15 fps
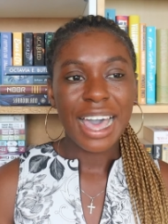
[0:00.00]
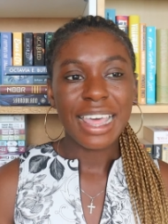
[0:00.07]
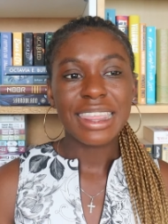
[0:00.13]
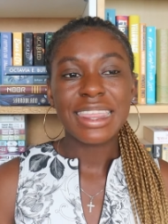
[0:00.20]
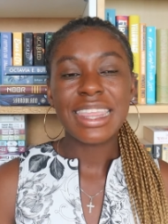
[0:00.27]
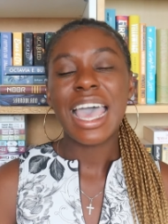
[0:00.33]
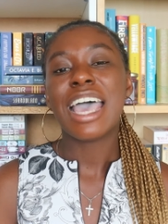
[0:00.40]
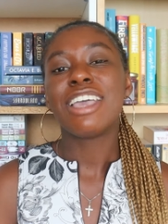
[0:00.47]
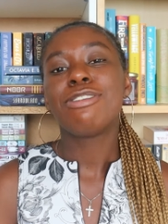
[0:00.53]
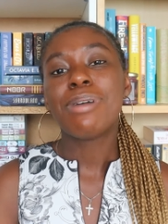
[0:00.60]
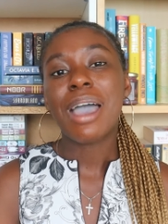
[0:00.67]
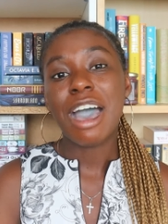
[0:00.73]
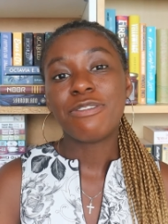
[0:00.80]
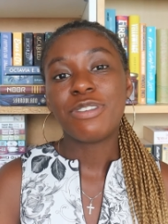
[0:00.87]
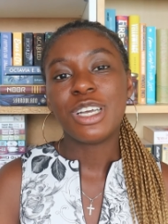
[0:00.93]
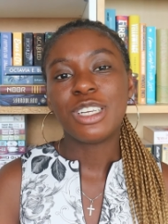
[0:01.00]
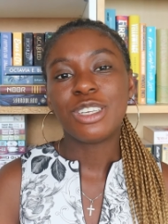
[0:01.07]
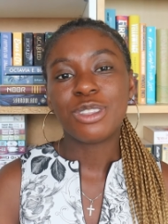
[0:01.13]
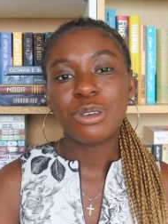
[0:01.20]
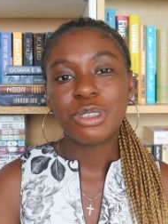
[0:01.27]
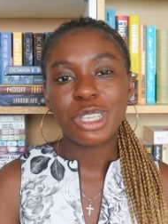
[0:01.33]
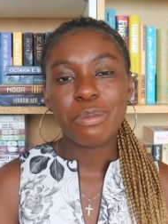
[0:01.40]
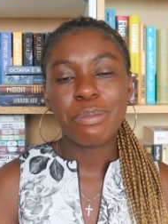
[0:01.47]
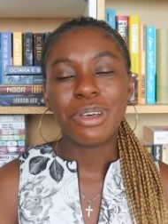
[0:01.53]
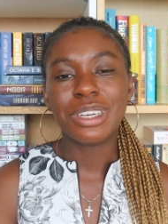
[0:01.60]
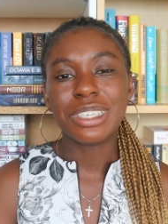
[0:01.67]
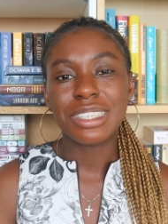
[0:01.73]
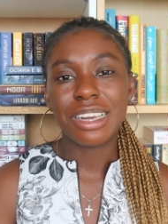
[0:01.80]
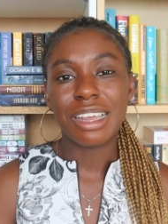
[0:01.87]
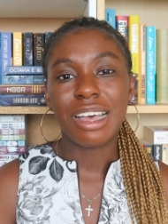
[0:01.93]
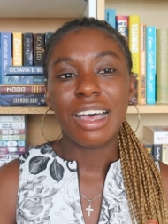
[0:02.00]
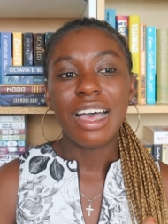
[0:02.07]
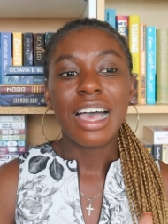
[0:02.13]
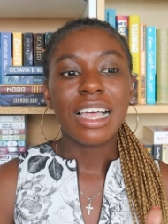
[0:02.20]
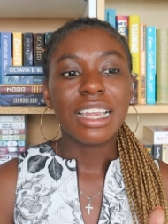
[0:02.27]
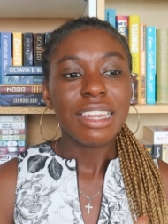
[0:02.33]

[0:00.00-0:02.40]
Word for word: and there you have it those are the books that are